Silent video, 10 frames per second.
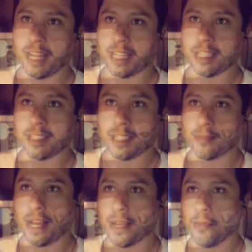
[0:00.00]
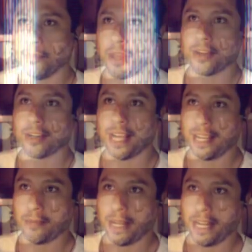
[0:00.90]
Still got a blowjob,
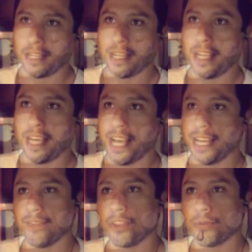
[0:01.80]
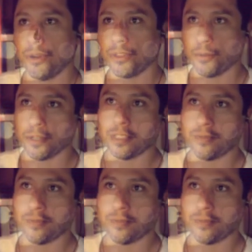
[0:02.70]
but it took a while for me to get into it.